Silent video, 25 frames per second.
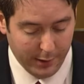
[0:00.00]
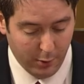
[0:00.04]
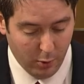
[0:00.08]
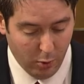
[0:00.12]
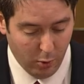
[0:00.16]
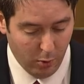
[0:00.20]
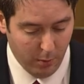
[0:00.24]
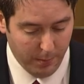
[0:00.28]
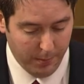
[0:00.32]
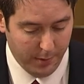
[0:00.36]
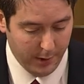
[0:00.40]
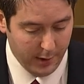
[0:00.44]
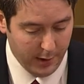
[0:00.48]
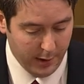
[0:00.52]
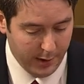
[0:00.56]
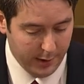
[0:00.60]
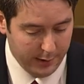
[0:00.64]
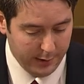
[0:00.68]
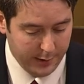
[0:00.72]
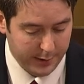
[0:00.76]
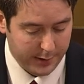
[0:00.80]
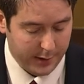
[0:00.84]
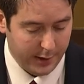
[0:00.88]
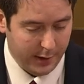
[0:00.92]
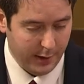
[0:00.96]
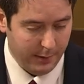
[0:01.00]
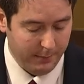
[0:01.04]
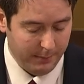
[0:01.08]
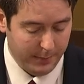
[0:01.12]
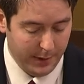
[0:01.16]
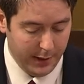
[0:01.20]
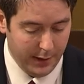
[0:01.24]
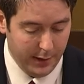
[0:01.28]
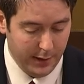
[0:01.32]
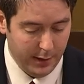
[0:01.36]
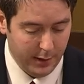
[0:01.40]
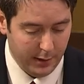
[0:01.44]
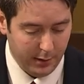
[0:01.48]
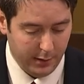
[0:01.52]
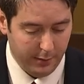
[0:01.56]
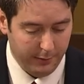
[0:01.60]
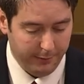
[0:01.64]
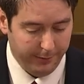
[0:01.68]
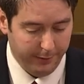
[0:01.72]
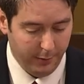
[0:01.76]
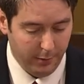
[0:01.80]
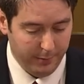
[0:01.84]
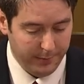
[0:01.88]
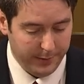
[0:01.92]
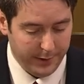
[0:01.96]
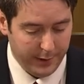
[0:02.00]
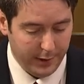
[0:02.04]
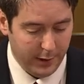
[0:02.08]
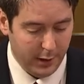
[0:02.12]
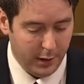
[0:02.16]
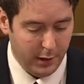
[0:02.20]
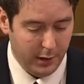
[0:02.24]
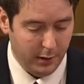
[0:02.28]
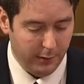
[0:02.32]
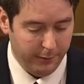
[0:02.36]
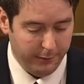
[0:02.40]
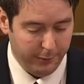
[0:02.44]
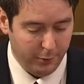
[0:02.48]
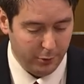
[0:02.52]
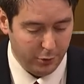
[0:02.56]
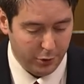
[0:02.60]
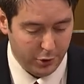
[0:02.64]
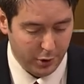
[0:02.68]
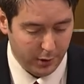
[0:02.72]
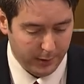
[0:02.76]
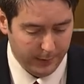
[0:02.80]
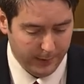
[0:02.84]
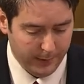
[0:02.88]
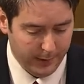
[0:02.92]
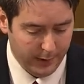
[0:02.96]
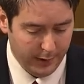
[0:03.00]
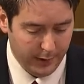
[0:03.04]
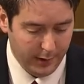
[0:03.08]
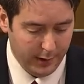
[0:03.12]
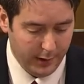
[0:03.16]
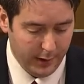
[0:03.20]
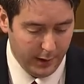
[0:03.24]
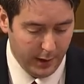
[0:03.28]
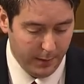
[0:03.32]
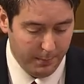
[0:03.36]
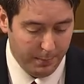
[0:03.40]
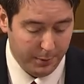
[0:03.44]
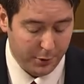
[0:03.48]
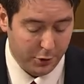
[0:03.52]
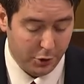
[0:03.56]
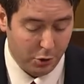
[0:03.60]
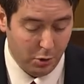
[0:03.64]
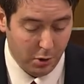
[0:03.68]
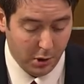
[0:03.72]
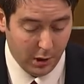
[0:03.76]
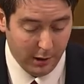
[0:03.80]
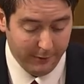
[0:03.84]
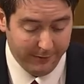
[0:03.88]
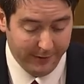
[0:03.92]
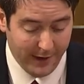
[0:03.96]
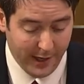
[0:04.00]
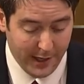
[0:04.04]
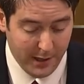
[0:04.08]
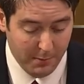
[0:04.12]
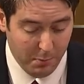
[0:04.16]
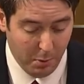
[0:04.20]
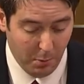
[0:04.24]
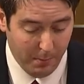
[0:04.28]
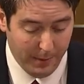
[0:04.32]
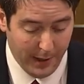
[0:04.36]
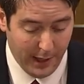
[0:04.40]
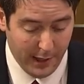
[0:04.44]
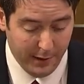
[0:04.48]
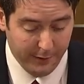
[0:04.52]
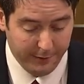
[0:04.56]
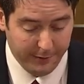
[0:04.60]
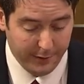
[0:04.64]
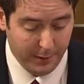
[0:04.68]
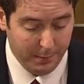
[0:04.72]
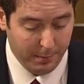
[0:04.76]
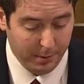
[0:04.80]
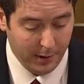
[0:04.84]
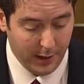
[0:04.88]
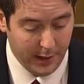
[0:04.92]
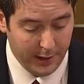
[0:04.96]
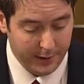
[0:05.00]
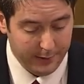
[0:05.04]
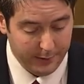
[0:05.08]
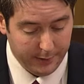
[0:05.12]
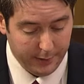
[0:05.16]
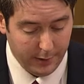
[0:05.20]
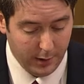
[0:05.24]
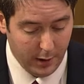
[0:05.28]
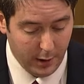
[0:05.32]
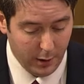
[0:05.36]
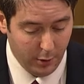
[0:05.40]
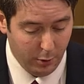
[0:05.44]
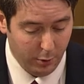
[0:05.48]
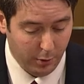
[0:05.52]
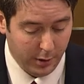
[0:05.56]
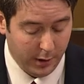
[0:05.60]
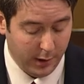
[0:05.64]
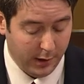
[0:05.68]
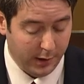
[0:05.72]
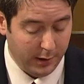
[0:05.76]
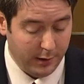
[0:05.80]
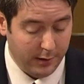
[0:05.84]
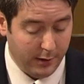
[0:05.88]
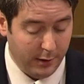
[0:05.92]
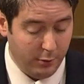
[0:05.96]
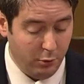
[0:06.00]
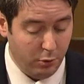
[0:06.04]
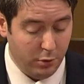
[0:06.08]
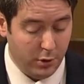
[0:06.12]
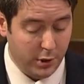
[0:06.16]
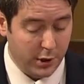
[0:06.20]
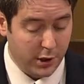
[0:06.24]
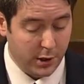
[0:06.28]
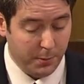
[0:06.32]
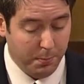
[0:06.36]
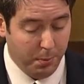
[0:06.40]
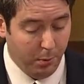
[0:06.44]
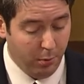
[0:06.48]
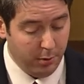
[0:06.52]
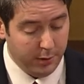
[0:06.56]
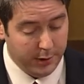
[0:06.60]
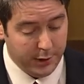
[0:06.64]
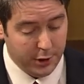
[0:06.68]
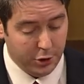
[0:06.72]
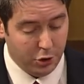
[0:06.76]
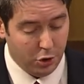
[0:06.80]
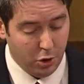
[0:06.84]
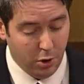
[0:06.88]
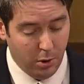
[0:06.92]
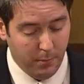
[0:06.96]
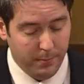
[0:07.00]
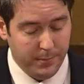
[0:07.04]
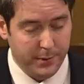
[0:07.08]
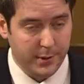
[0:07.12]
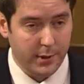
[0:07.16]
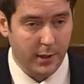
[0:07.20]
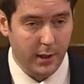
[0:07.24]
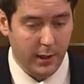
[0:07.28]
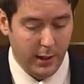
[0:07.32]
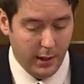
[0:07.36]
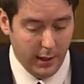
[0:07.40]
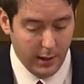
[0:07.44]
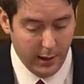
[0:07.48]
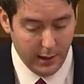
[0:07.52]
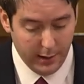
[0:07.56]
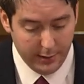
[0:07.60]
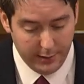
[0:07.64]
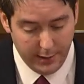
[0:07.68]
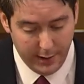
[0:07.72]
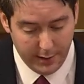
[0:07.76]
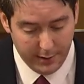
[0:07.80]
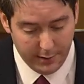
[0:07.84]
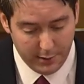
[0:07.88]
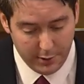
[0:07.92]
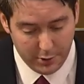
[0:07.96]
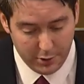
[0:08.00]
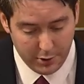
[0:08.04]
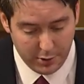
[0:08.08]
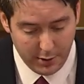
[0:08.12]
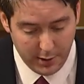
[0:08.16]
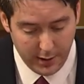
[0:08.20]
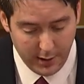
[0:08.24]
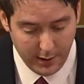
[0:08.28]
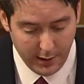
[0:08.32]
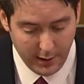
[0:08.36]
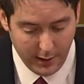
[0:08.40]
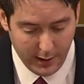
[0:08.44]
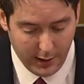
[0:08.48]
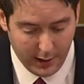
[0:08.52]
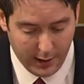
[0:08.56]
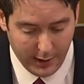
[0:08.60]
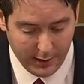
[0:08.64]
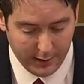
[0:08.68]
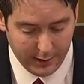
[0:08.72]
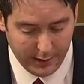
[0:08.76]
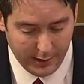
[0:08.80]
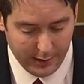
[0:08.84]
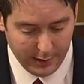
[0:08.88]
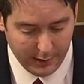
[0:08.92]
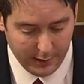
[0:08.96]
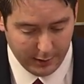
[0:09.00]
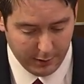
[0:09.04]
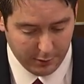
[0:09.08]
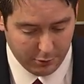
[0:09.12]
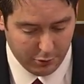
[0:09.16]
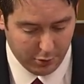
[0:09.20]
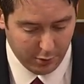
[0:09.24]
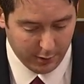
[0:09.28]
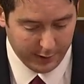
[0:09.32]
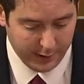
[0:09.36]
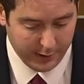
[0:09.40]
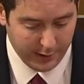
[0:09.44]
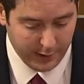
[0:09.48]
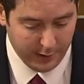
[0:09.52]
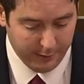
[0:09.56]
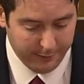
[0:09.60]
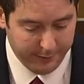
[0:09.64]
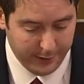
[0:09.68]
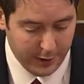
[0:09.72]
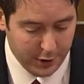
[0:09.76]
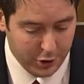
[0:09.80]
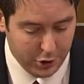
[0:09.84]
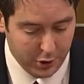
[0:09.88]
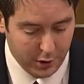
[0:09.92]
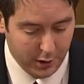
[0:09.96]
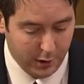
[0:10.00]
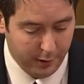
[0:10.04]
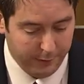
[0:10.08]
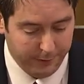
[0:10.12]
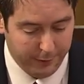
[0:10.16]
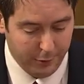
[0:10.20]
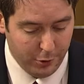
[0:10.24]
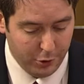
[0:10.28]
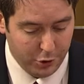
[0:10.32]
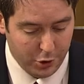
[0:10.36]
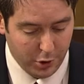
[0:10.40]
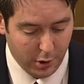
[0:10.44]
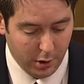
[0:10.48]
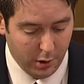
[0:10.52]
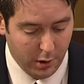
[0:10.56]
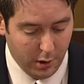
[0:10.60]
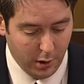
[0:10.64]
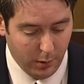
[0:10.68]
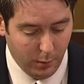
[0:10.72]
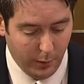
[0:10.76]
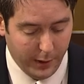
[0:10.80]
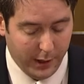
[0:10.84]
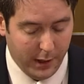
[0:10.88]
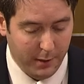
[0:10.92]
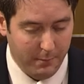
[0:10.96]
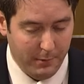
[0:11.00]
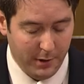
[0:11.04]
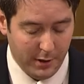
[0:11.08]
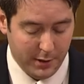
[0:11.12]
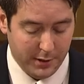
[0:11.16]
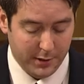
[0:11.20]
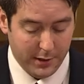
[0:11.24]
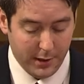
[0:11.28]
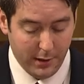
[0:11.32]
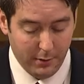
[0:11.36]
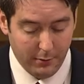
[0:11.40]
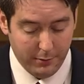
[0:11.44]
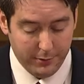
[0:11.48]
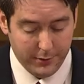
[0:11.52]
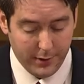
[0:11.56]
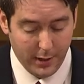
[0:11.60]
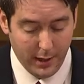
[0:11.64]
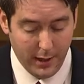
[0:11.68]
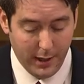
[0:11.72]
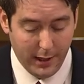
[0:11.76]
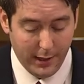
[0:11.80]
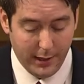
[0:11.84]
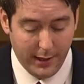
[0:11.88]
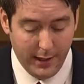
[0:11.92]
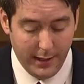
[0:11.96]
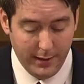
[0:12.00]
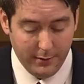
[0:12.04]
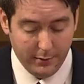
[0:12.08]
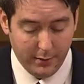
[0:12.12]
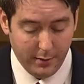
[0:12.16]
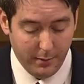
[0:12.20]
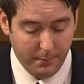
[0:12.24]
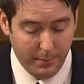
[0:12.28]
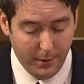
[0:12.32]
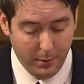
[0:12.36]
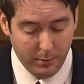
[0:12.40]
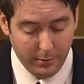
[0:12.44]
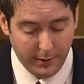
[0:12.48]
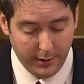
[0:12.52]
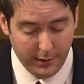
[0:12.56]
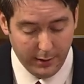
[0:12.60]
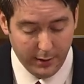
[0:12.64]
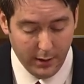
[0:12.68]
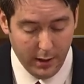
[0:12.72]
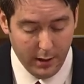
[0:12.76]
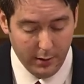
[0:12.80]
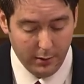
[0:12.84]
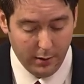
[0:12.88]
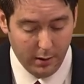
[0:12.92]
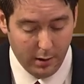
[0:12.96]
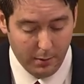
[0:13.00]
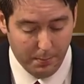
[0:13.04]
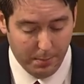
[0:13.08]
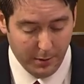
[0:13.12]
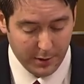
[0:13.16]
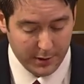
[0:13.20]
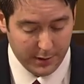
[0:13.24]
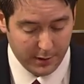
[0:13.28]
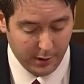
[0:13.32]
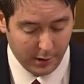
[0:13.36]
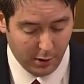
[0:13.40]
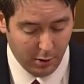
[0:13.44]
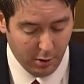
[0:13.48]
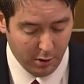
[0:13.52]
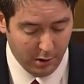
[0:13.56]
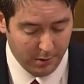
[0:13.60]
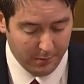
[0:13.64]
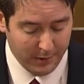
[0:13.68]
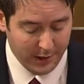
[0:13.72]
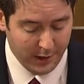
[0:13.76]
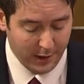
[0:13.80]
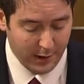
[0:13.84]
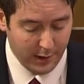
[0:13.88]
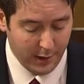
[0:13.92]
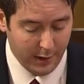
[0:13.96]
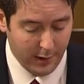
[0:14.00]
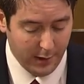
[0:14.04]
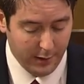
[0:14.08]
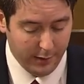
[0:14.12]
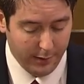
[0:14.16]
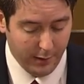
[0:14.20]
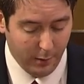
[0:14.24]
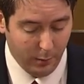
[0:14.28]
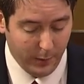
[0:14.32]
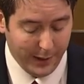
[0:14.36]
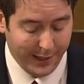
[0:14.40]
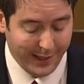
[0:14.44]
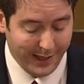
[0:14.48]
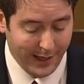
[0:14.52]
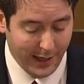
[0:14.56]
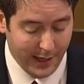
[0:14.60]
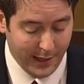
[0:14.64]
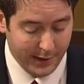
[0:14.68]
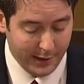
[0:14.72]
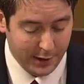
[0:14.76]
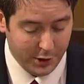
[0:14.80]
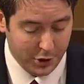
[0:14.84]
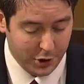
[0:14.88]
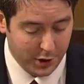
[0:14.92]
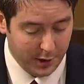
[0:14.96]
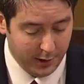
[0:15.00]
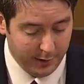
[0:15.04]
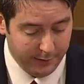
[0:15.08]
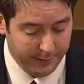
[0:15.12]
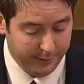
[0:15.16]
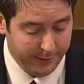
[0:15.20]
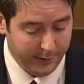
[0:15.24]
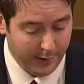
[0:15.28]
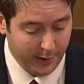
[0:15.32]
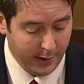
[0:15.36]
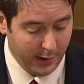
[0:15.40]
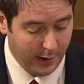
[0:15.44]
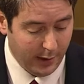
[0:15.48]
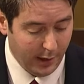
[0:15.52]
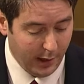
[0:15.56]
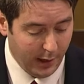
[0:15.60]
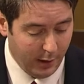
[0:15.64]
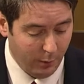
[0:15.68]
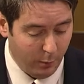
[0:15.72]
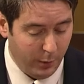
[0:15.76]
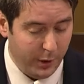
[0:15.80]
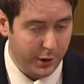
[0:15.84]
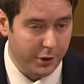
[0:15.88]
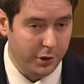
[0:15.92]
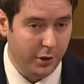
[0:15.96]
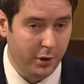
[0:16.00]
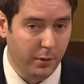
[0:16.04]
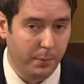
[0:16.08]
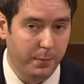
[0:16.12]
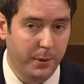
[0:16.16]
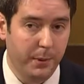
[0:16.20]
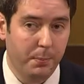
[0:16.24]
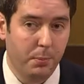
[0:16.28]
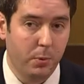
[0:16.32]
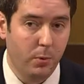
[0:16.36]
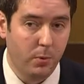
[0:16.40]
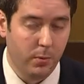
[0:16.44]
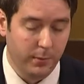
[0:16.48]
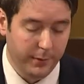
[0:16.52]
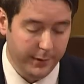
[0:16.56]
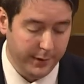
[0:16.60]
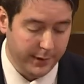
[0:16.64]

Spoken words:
I hope this can be confirmed in the near future. In pursuing a viable buyer for the plant who can continue to support these jobs, the industry and electronic innovation in the future, we commit ourselves again to building the robust economy that we can achieve and which our people